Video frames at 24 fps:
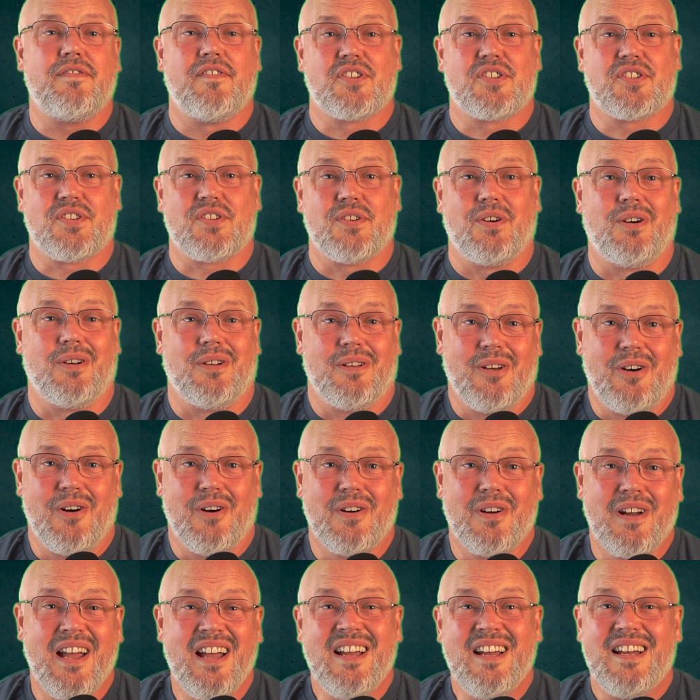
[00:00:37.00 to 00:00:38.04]
so long
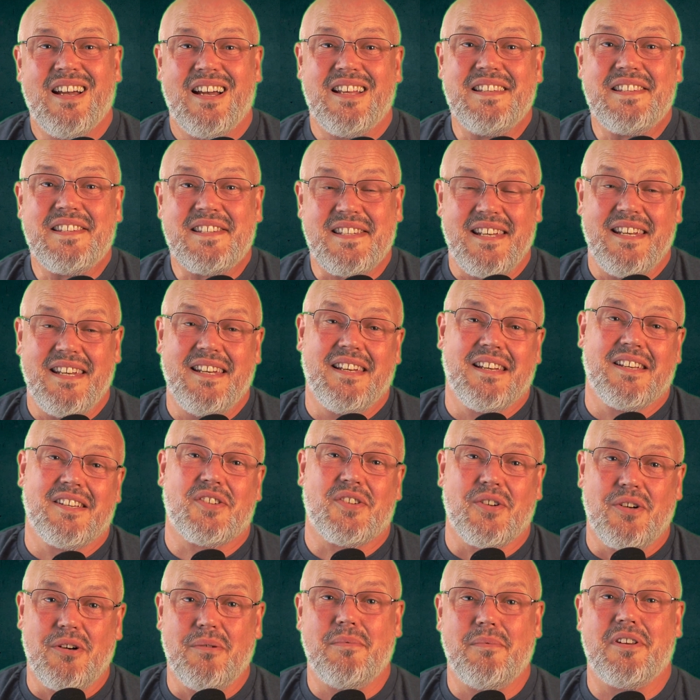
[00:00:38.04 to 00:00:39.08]
and seeing
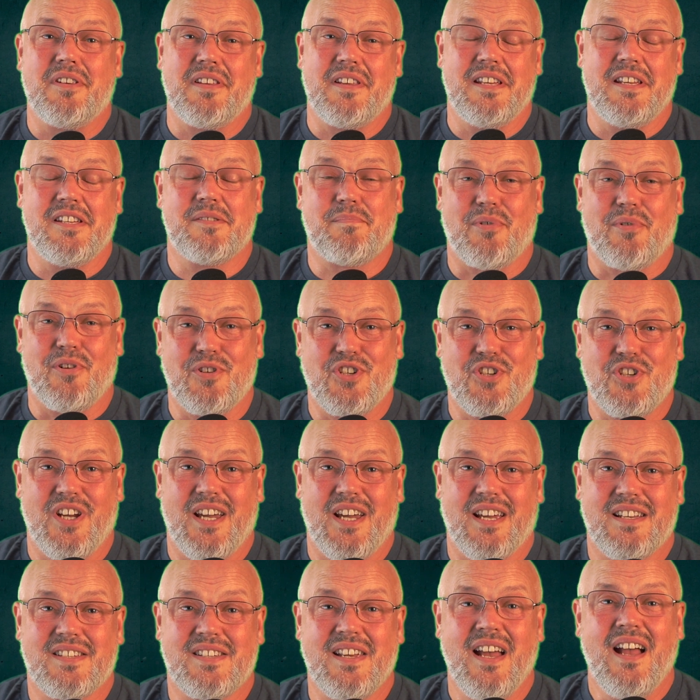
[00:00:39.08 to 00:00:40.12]
so many of these
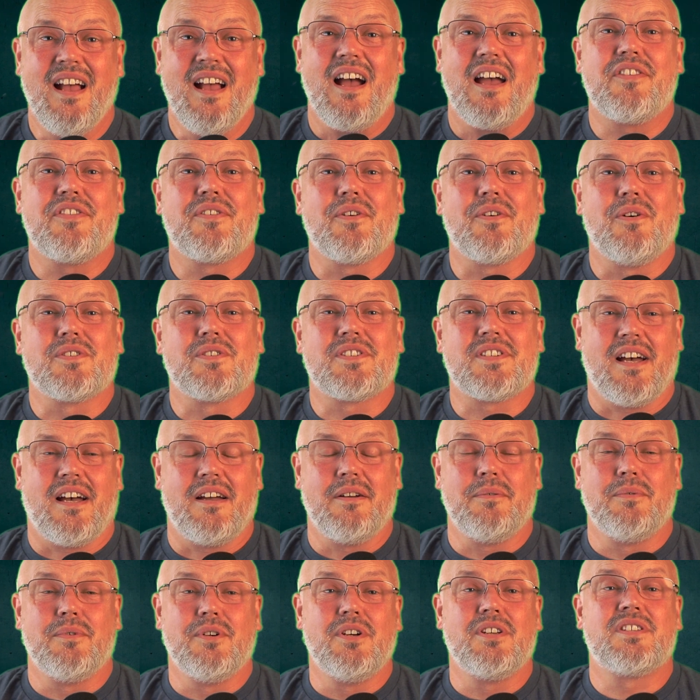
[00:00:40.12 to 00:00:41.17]
projects, I thought I
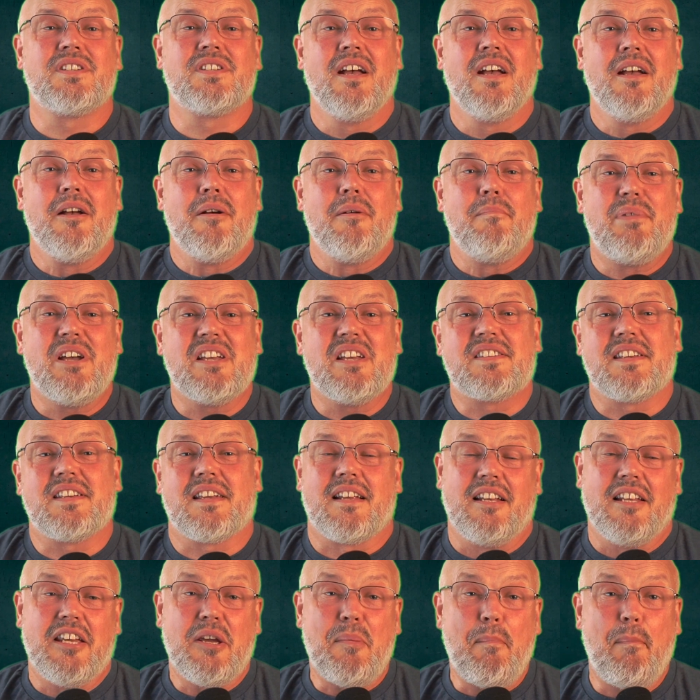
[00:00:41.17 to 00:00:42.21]
would
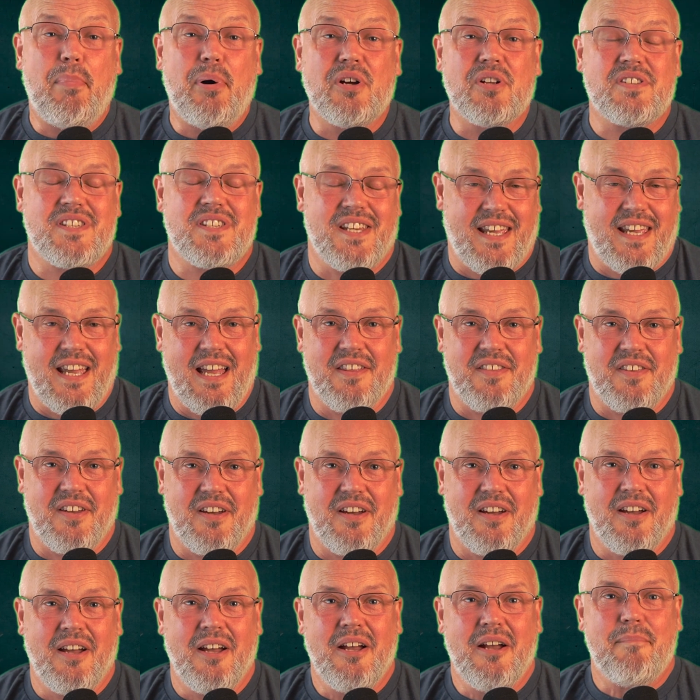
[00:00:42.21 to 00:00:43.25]
basically put together
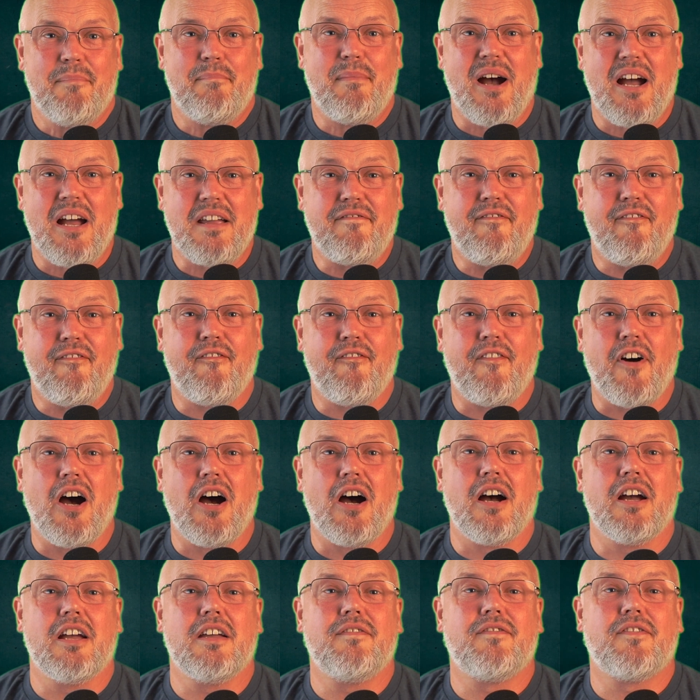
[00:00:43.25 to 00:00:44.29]
my
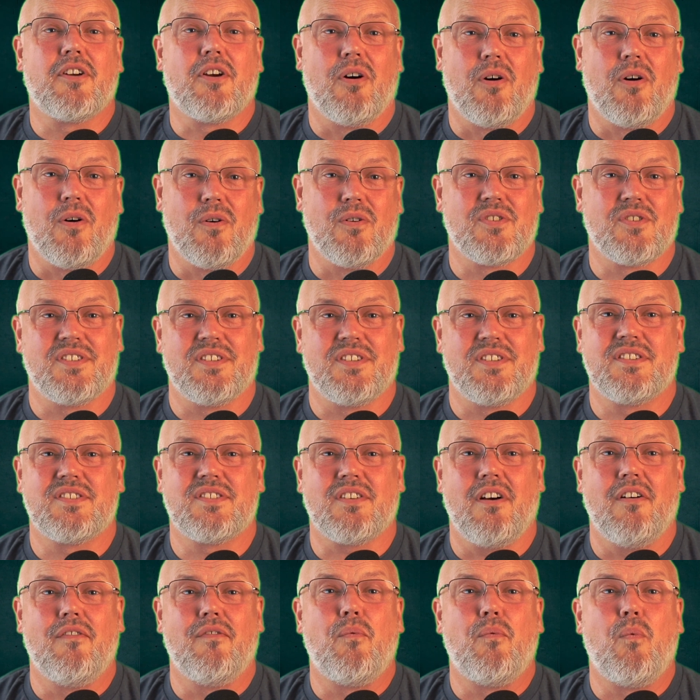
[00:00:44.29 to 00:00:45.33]
five causes
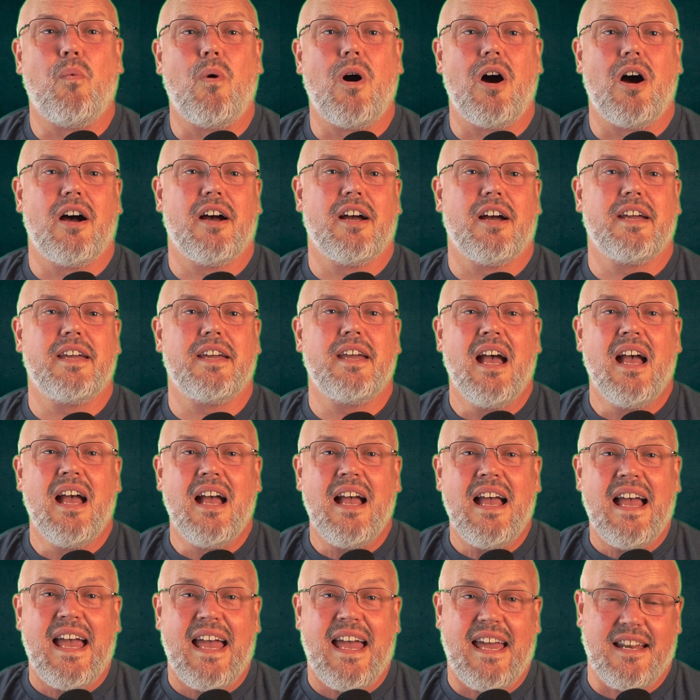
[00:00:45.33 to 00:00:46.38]
of why
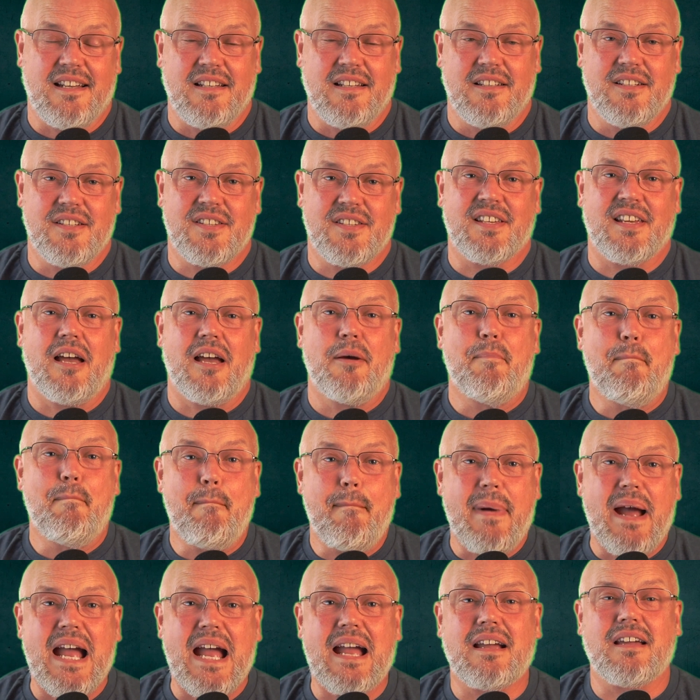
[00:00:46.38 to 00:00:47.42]
headless and
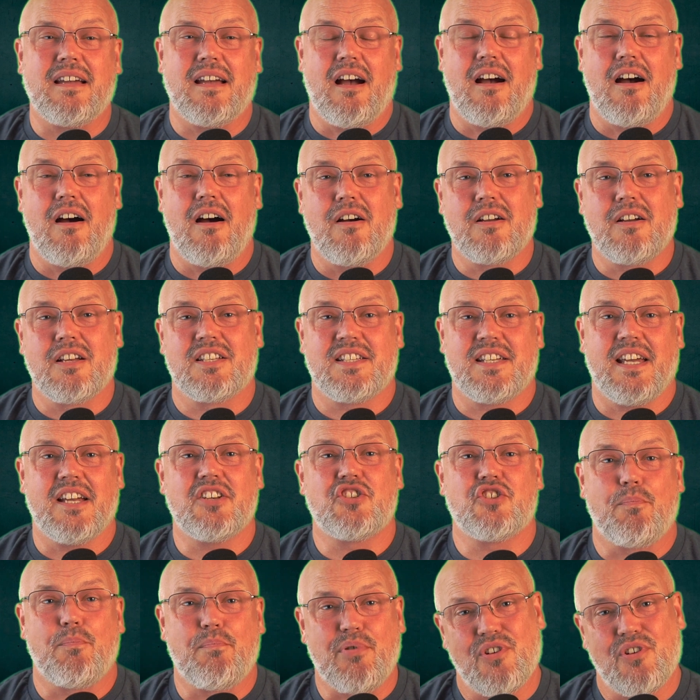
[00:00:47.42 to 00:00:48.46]
MACH
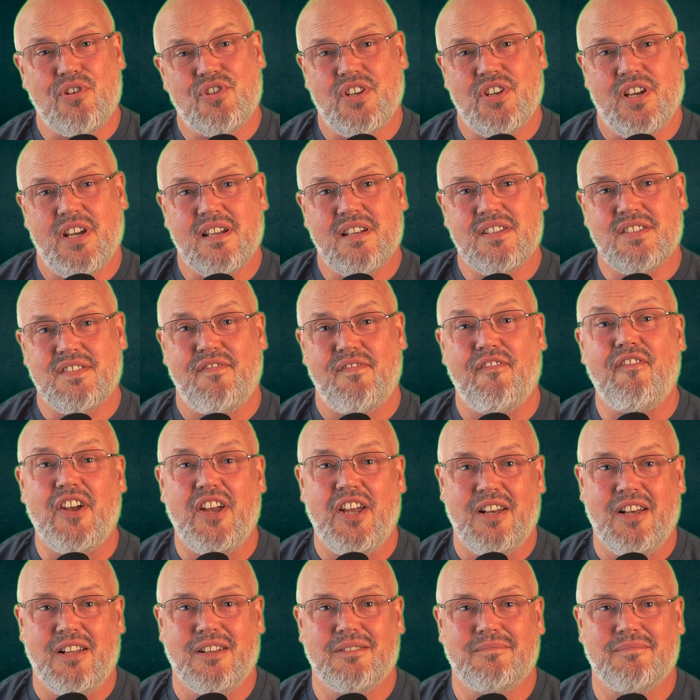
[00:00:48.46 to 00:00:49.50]
architecture projects fail.